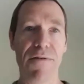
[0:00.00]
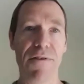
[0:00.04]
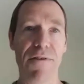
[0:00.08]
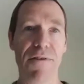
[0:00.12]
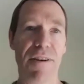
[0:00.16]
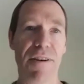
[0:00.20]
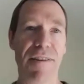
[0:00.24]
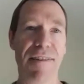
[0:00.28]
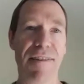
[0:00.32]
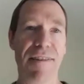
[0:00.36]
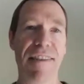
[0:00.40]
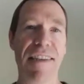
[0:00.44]

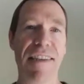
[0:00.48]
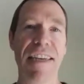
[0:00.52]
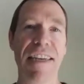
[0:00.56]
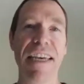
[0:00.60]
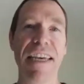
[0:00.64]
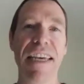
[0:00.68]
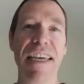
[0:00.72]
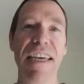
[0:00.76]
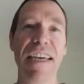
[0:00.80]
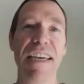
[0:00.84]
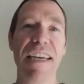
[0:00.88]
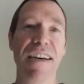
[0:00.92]
jaws.
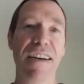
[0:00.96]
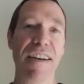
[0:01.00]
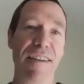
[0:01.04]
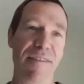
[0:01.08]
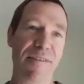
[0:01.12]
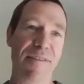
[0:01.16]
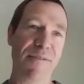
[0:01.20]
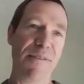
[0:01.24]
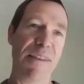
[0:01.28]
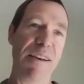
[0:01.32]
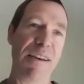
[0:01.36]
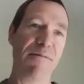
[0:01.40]

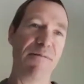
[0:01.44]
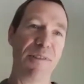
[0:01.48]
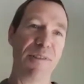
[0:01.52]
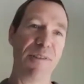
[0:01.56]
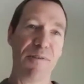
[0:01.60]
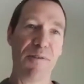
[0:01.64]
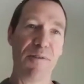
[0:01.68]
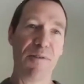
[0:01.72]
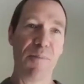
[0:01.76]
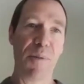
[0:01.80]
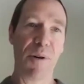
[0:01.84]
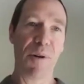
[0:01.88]
And so that was
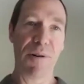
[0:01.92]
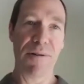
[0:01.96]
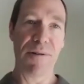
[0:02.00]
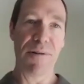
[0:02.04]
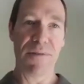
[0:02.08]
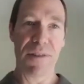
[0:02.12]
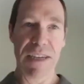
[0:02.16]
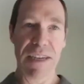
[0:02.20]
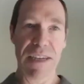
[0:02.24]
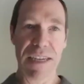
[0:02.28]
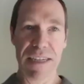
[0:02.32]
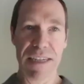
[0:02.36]
also part
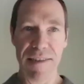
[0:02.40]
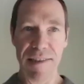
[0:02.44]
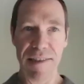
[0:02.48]
of like